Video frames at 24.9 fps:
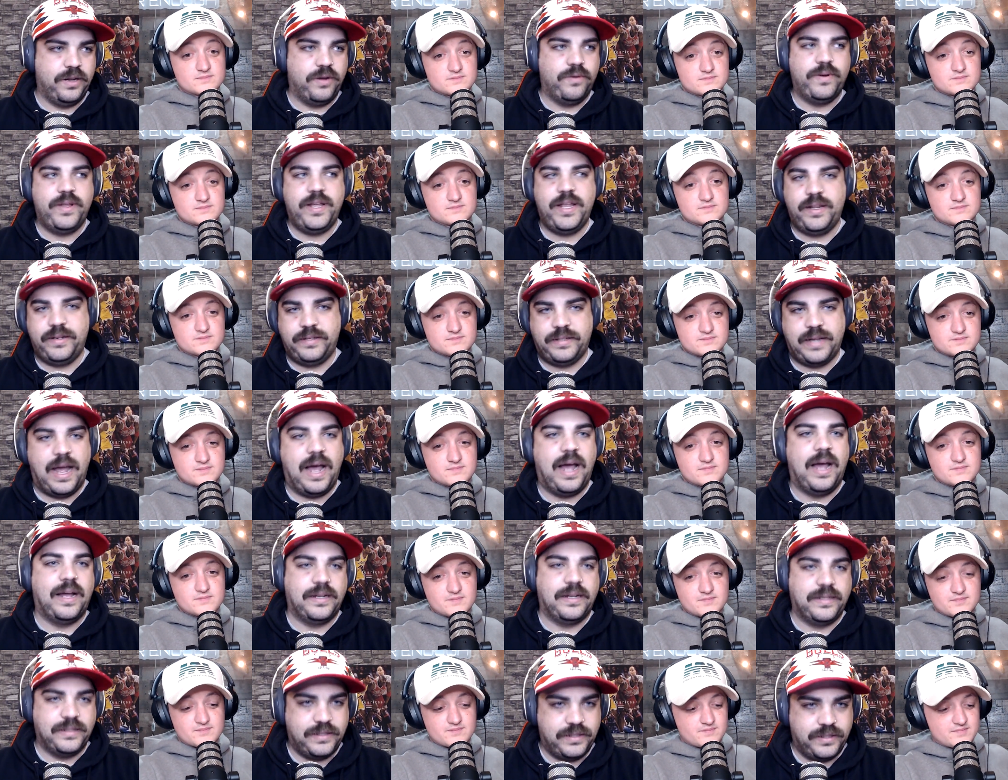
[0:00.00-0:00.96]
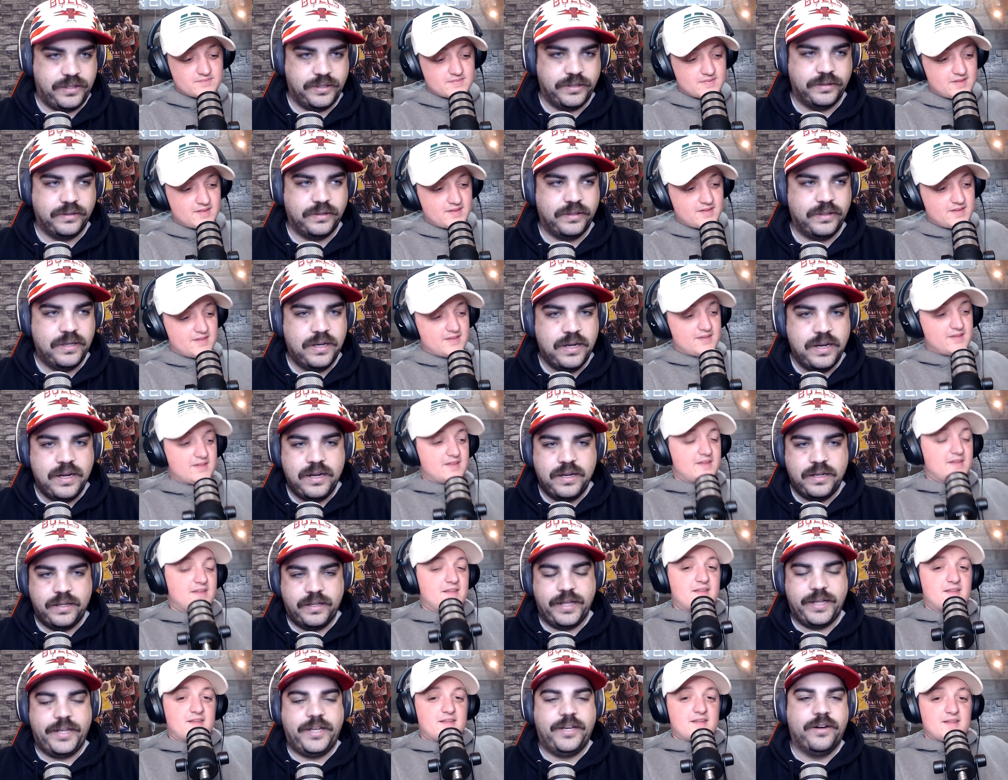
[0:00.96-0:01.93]
Speaker 1: hit Don's, dude.
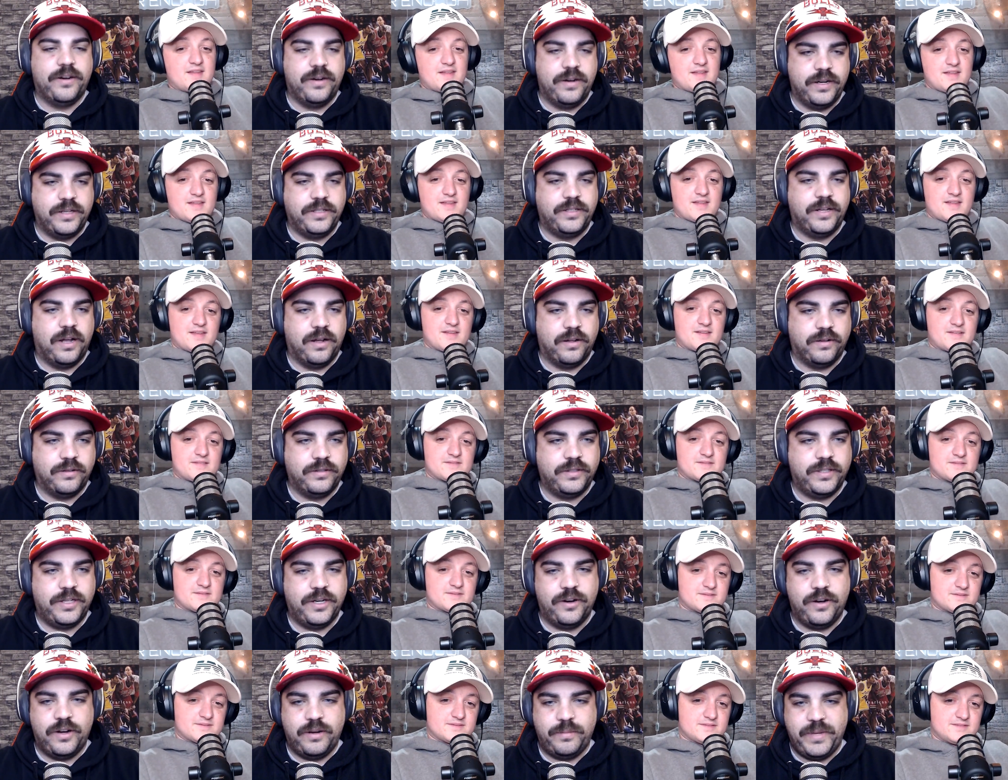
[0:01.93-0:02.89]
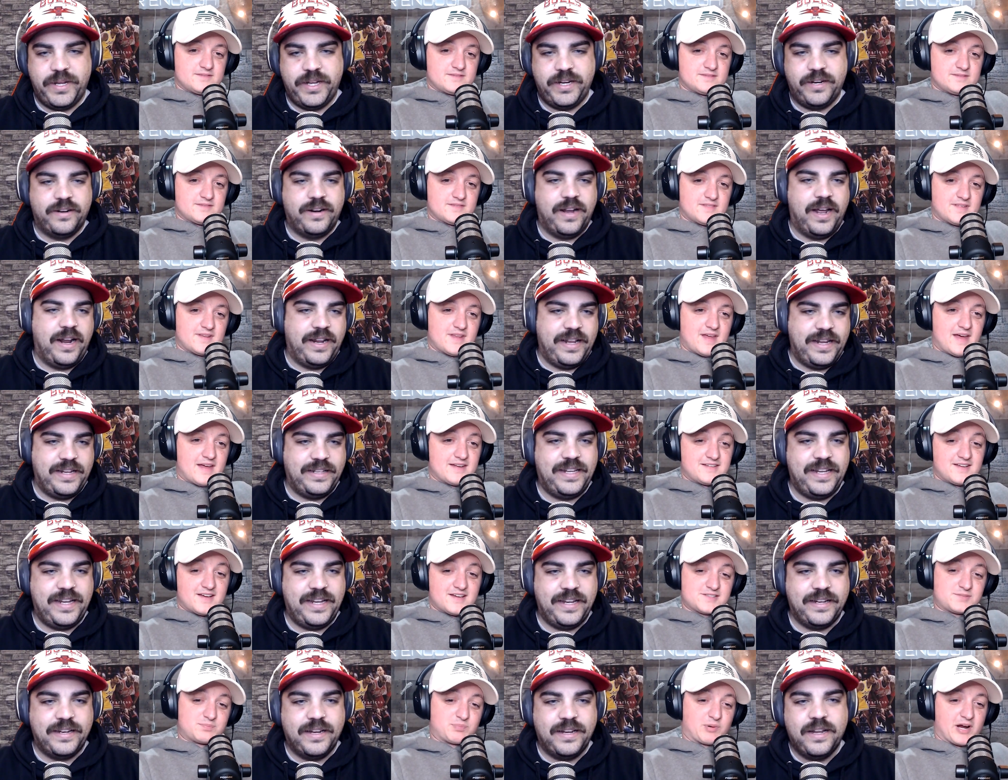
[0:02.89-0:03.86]
Like you're an adult, you know what I mean. Dude, you're not. That
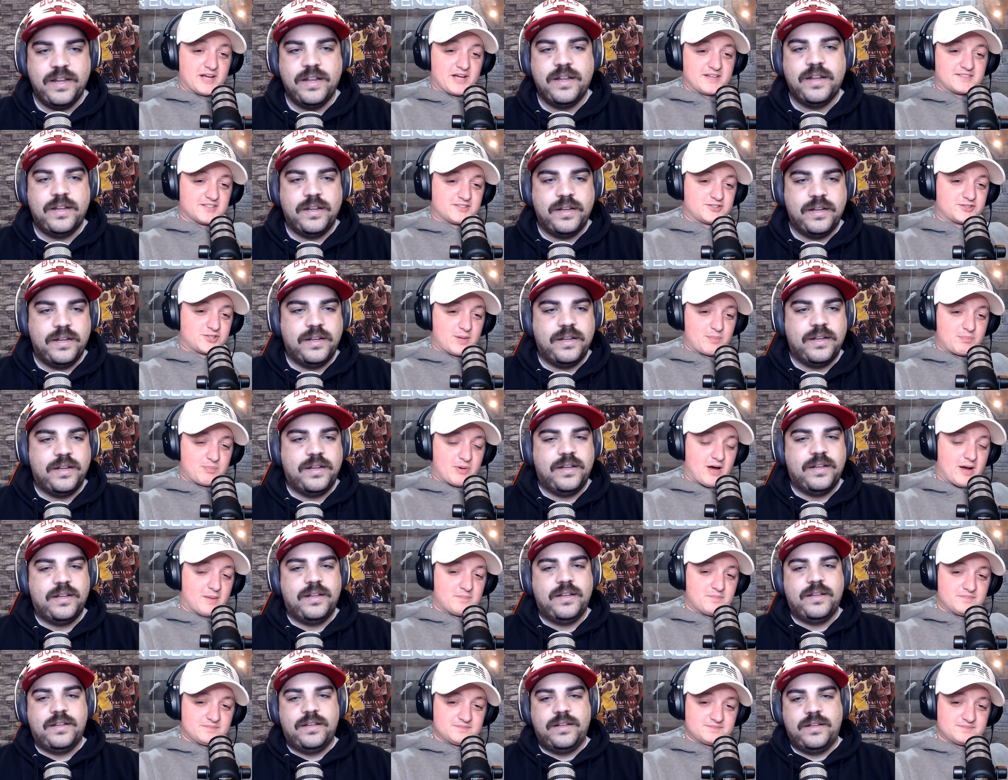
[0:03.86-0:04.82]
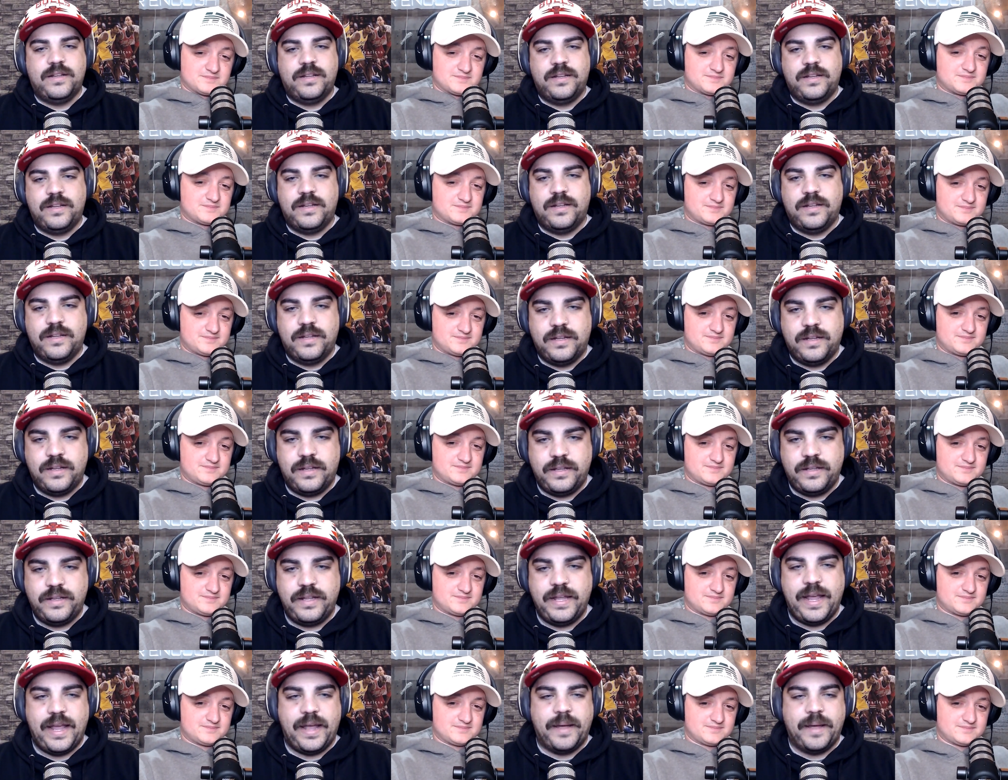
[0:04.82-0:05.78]
does break the trip time. up.
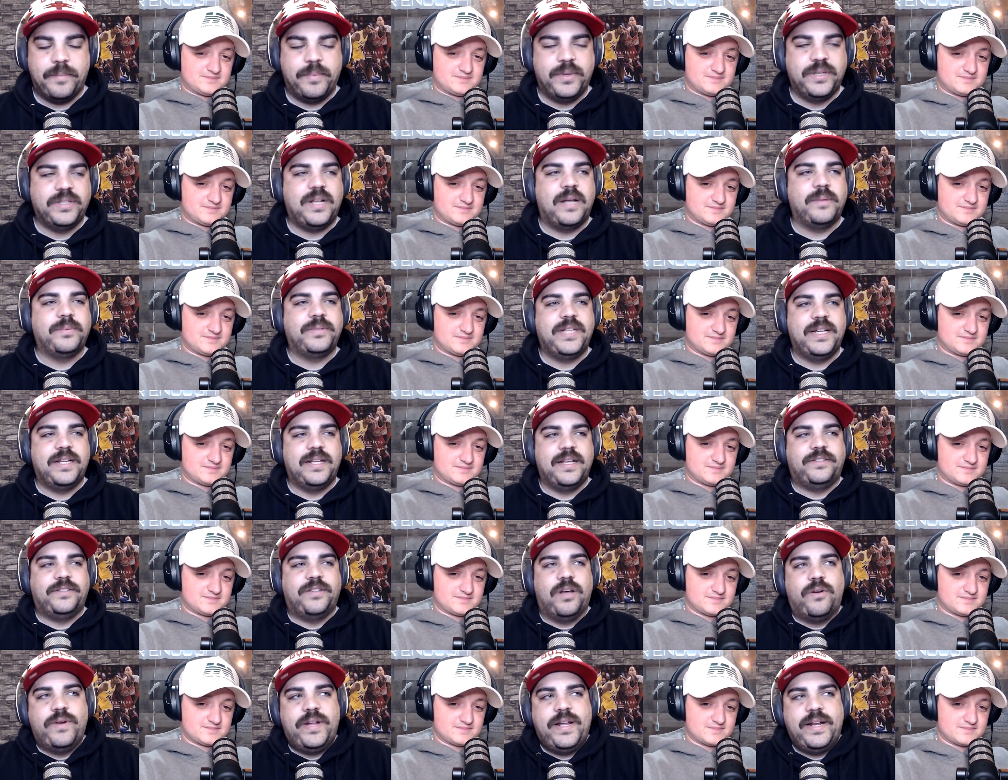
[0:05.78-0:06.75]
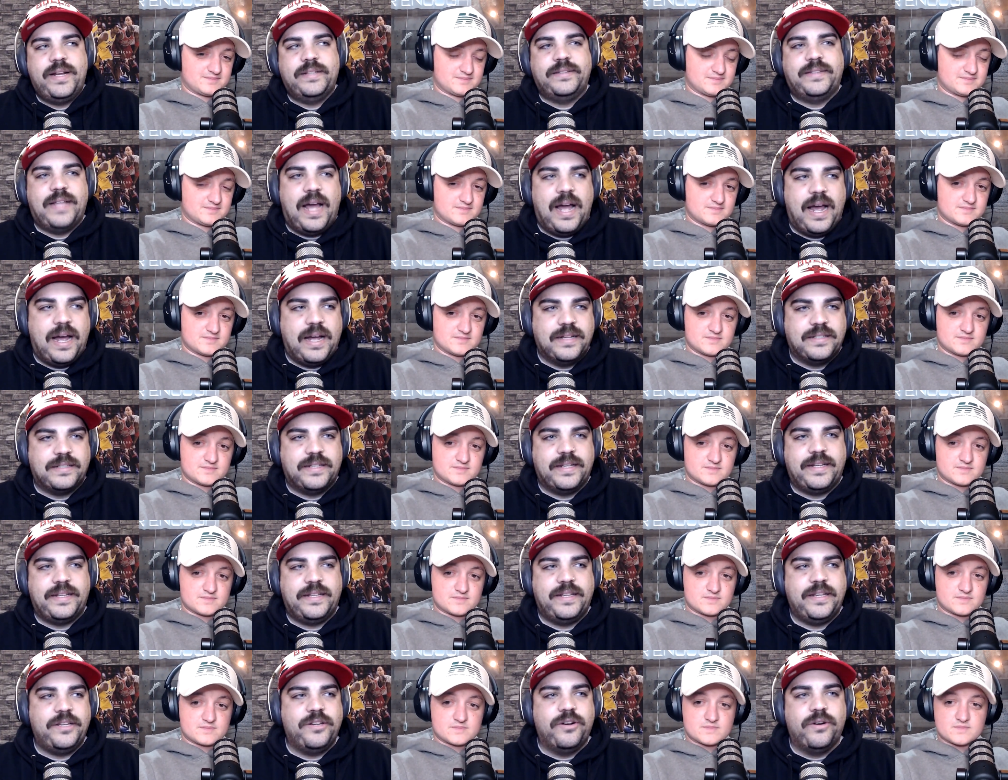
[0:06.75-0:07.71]
Yeah, but I'm saying like don't hit a Don's. Like
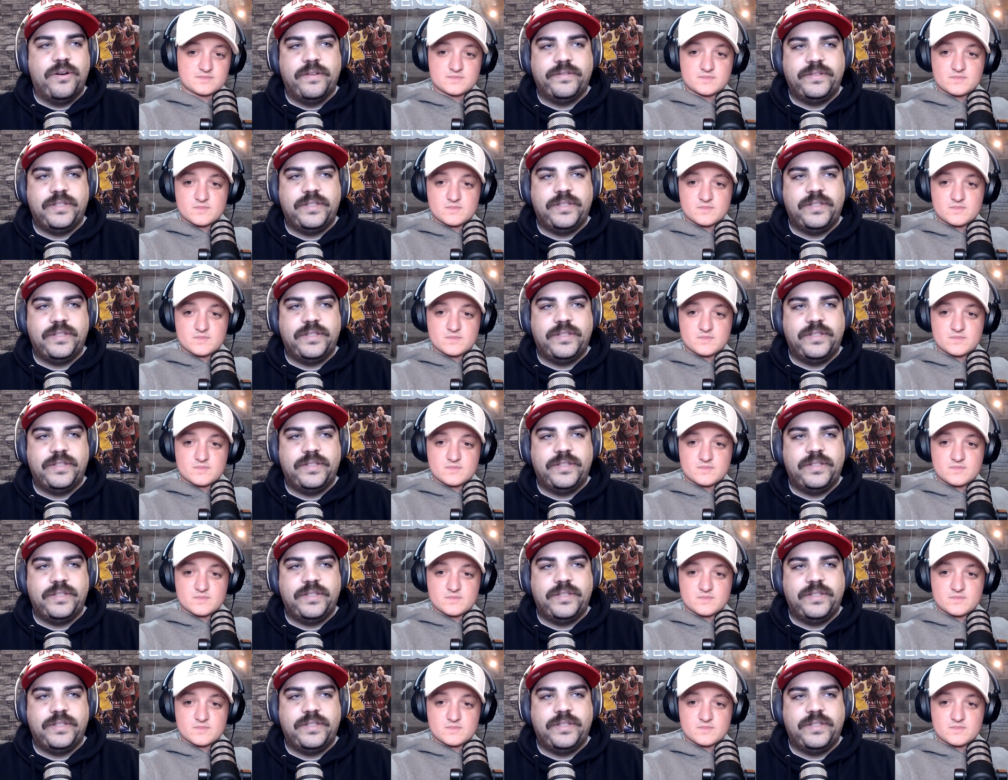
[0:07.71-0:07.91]
you don't have to